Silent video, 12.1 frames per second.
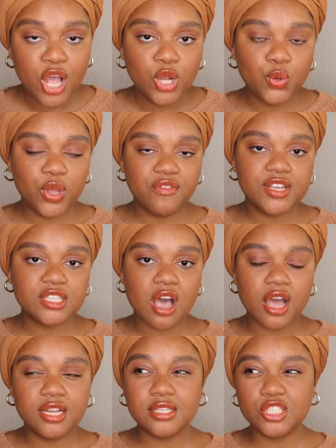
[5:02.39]
Louis
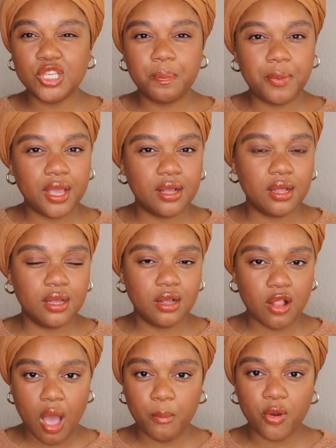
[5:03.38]
Vuitton is such a big
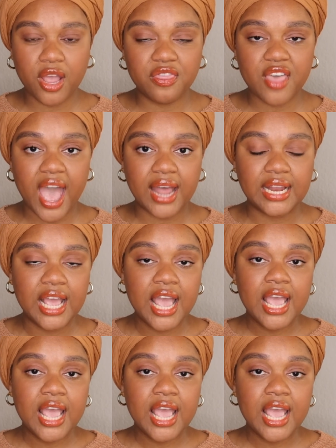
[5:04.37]
conglomerate that